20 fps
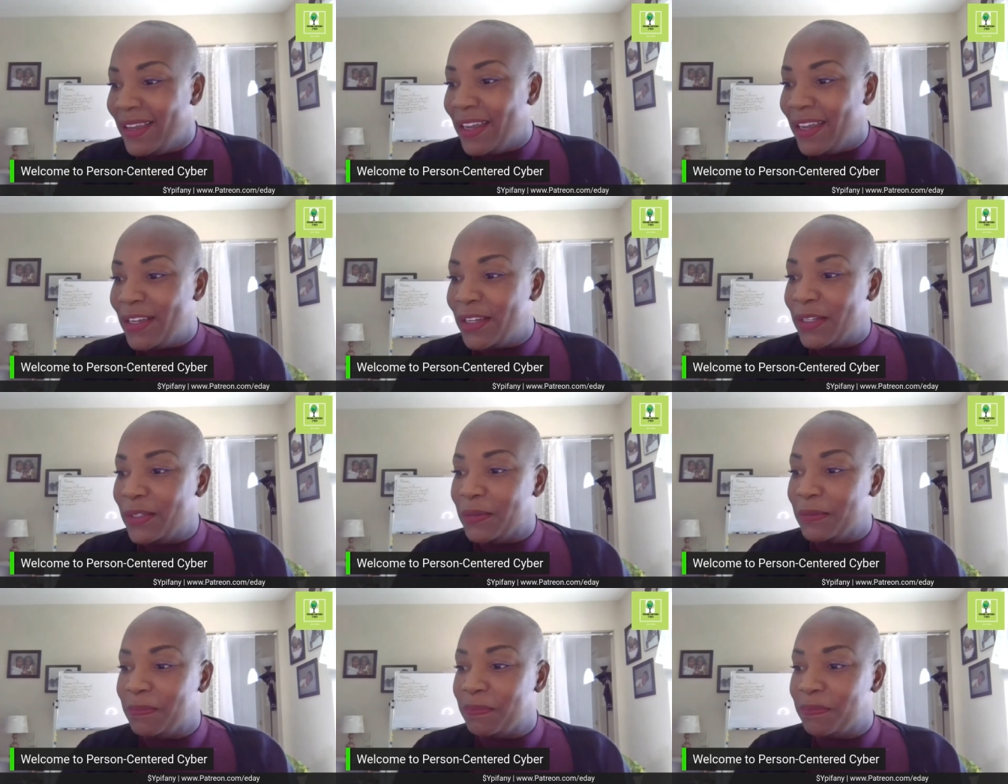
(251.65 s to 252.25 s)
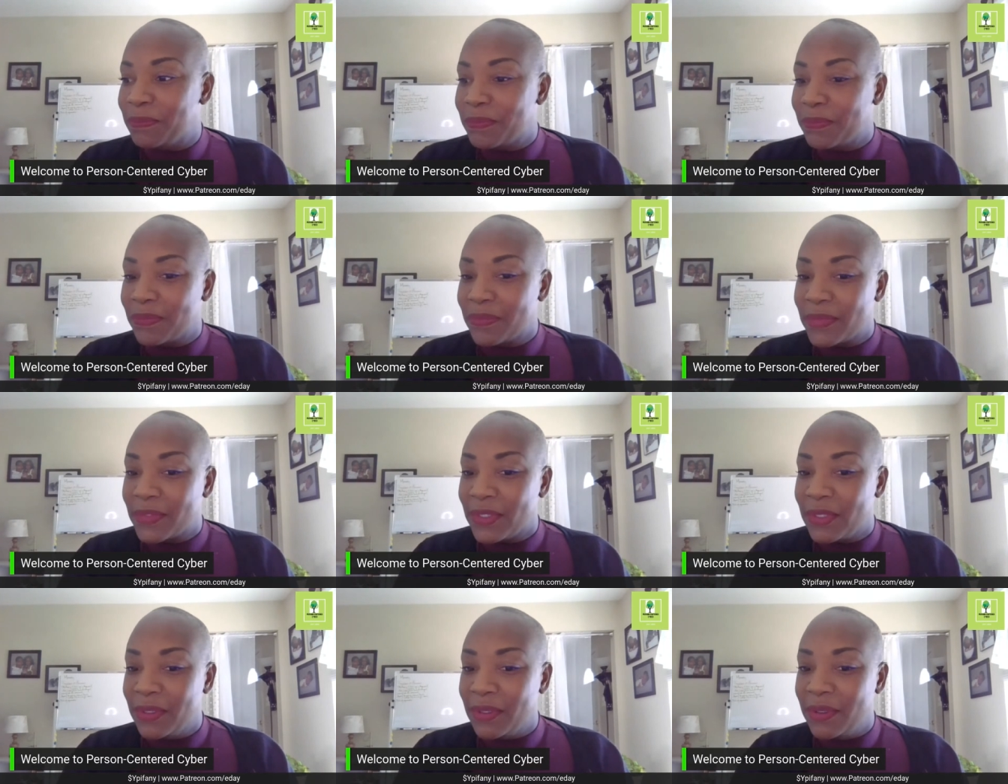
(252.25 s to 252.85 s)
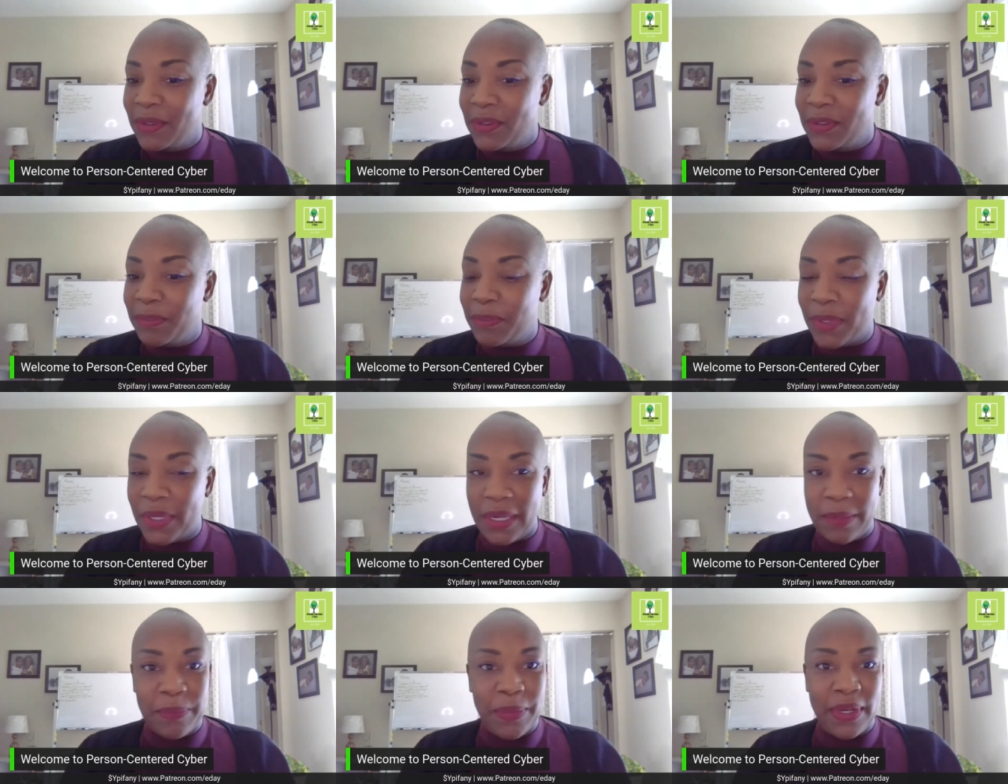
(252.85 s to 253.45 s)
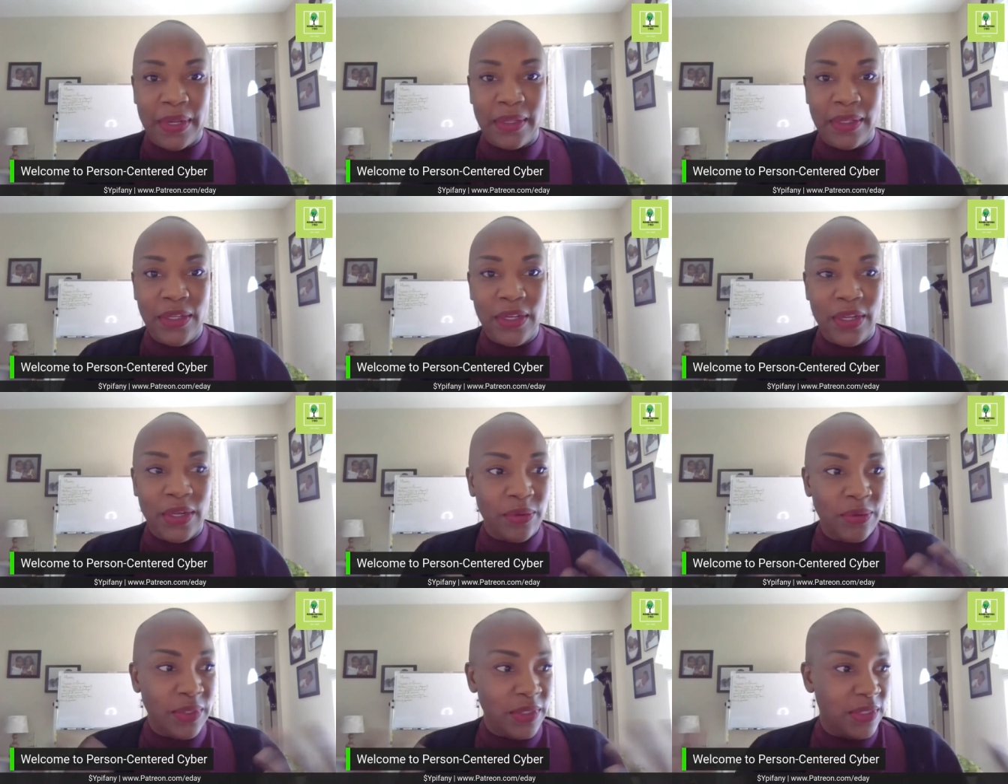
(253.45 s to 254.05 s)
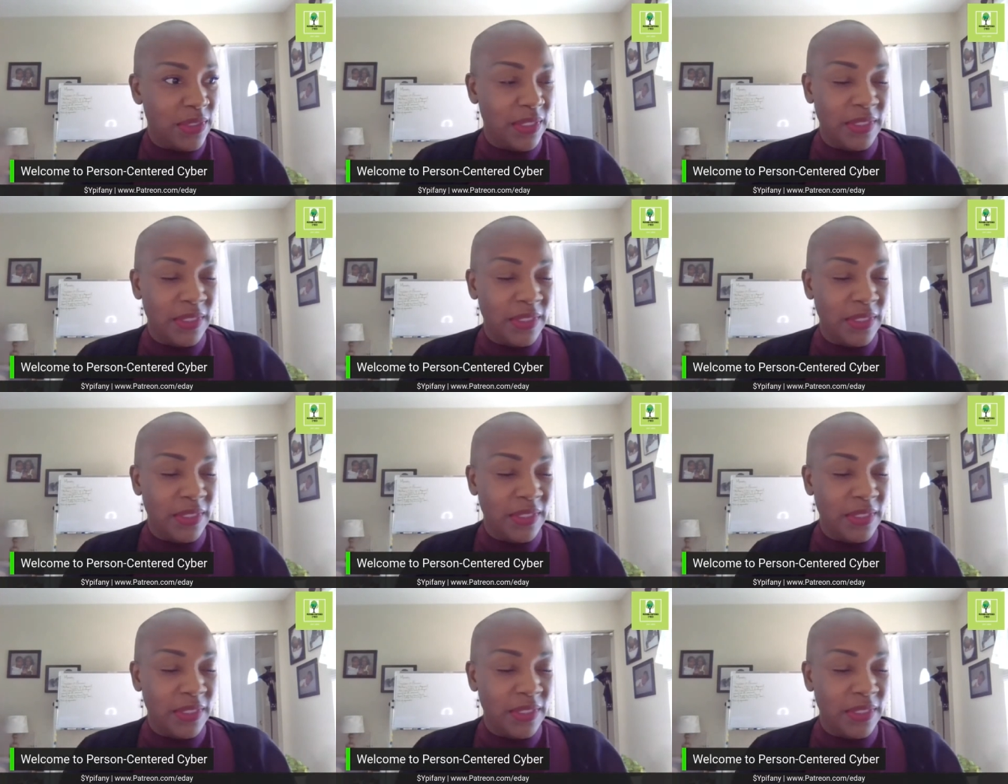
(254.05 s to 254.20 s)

Um, but but you know it's,